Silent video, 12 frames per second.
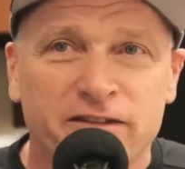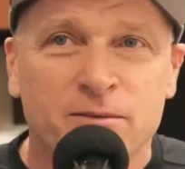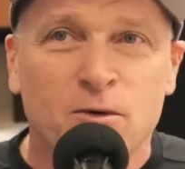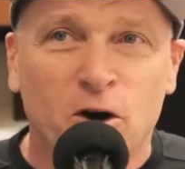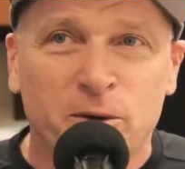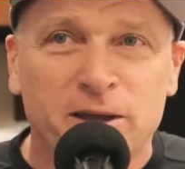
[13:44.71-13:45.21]
even
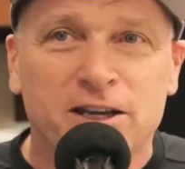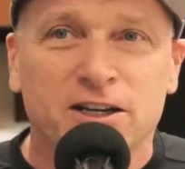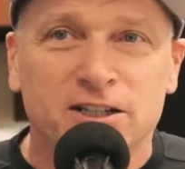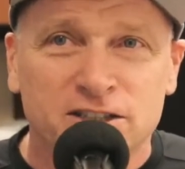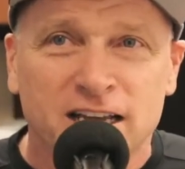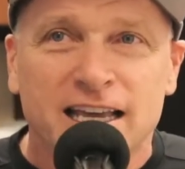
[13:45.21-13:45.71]
more
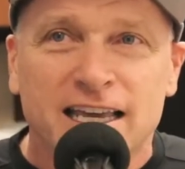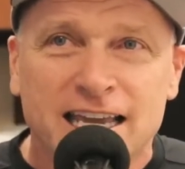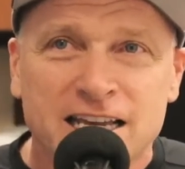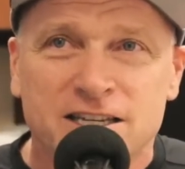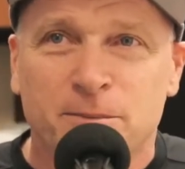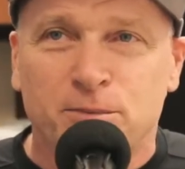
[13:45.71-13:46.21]
because
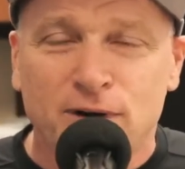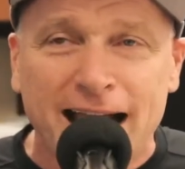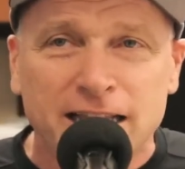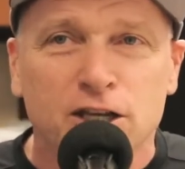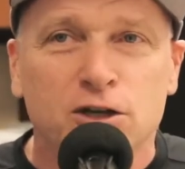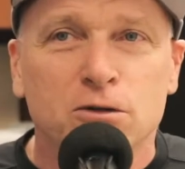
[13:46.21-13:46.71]
he's a
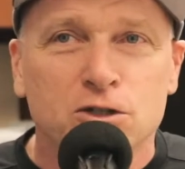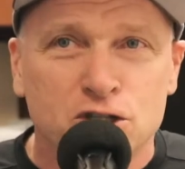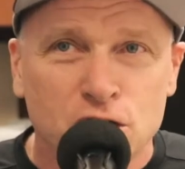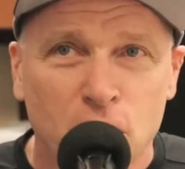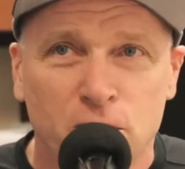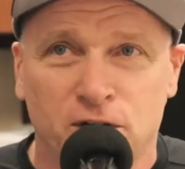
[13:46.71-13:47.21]
practical
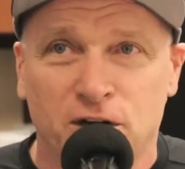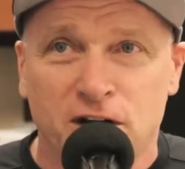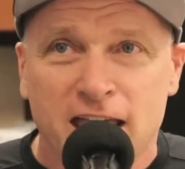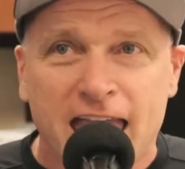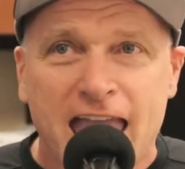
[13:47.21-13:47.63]
joker.